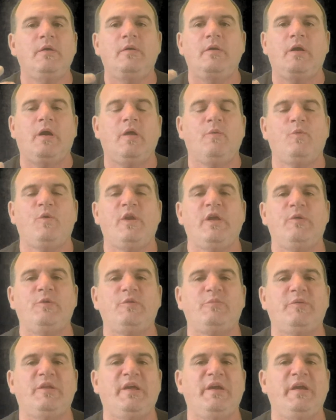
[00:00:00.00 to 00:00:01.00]
what I was
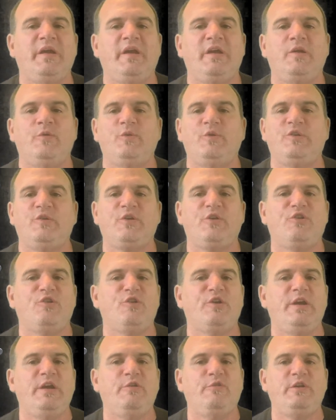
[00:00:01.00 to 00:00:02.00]
playing, and it was a
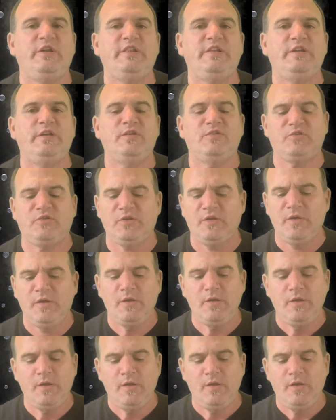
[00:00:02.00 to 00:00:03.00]
great release.
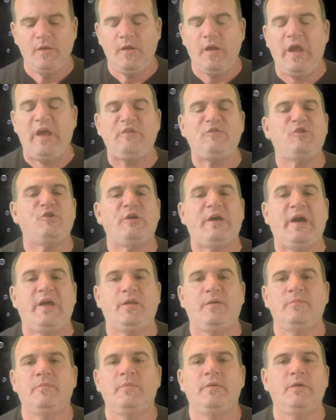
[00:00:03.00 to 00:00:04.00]
And
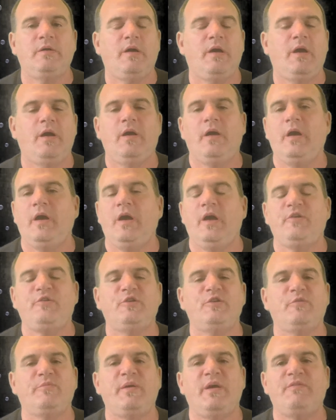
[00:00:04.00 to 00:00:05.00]
Kratom. I
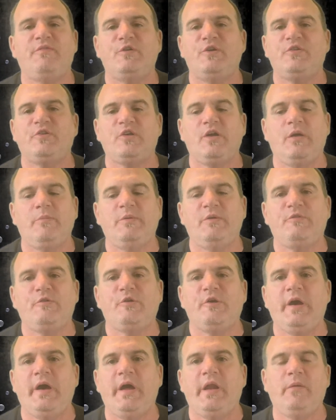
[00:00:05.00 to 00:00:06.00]
took my first cup of
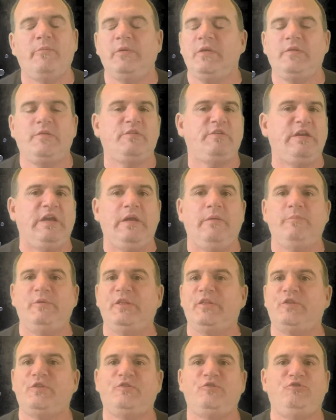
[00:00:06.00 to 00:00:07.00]
Kratom, it gave me
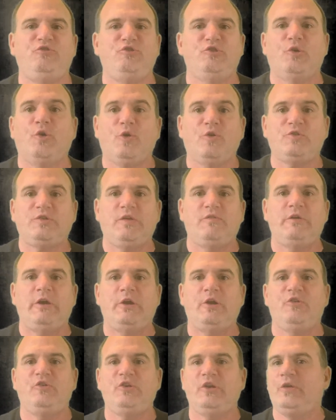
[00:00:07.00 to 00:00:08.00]
this jolt of
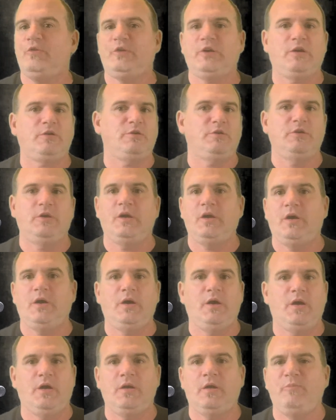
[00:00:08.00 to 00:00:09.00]
energy, and I was like,
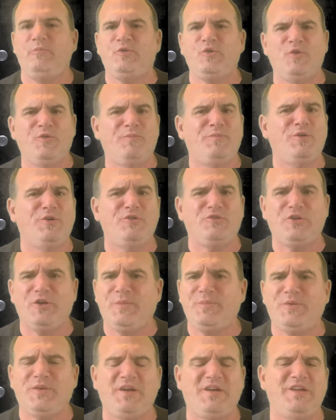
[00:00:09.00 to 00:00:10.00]
yeah, and I'm doing
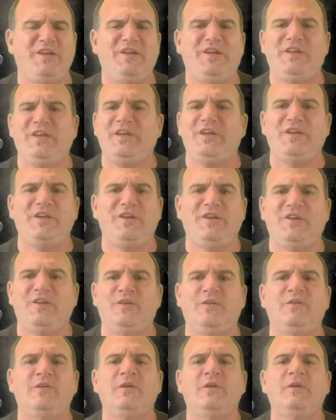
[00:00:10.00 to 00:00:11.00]
push-ups like an idiot, you
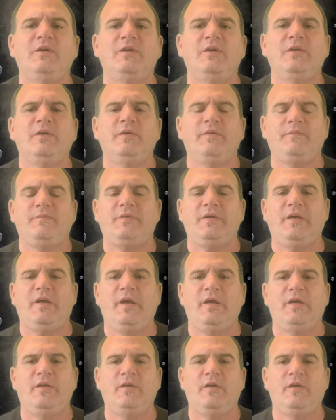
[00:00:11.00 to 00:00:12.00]
know,
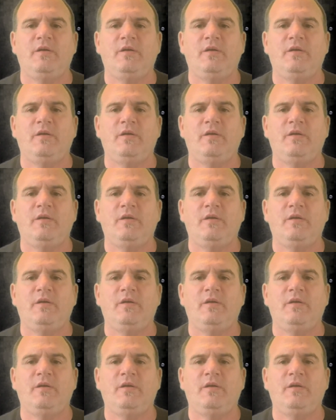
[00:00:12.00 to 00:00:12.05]
and